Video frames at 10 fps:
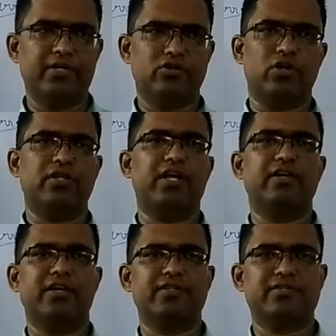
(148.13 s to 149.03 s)
thought
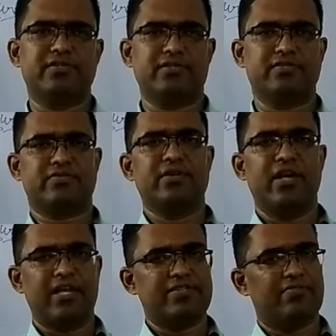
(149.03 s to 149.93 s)
that
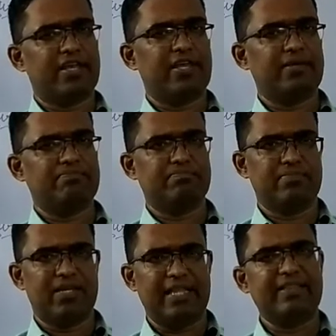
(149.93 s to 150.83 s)
it's a very
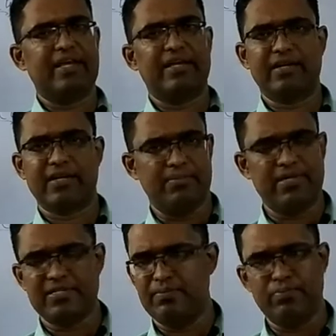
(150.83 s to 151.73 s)
lengthy and
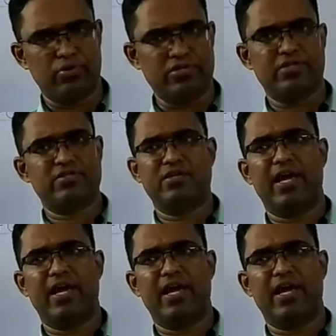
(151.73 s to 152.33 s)
cumbersome process,